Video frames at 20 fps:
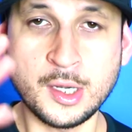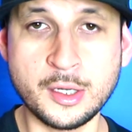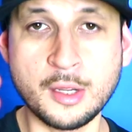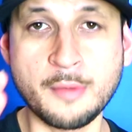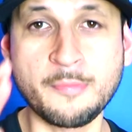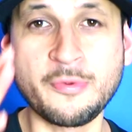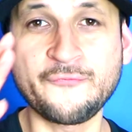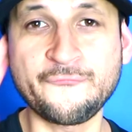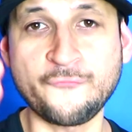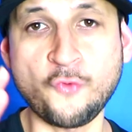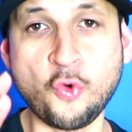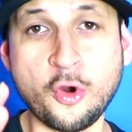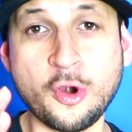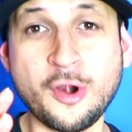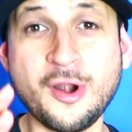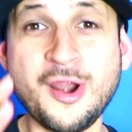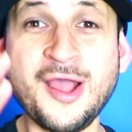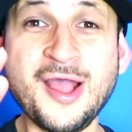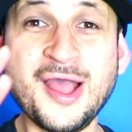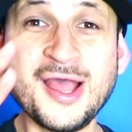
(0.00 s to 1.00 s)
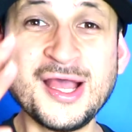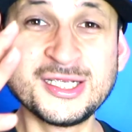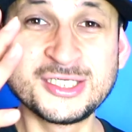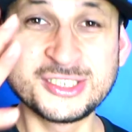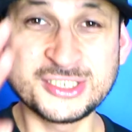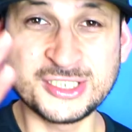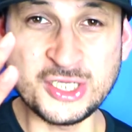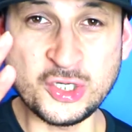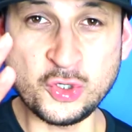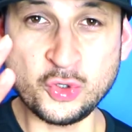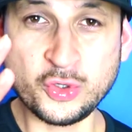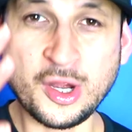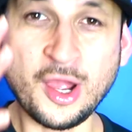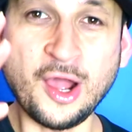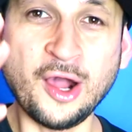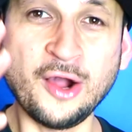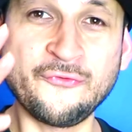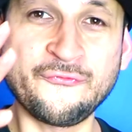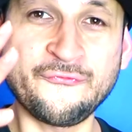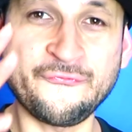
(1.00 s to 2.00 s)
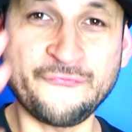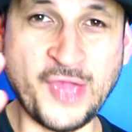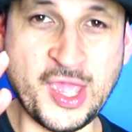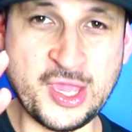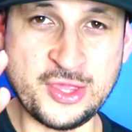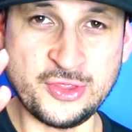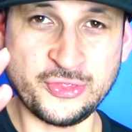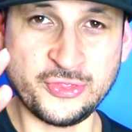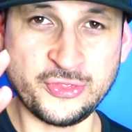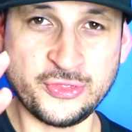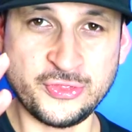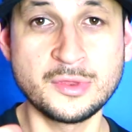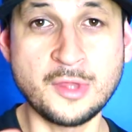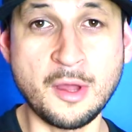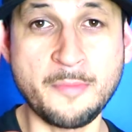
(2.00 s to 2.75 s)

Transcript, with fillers: Number four, shield of faith.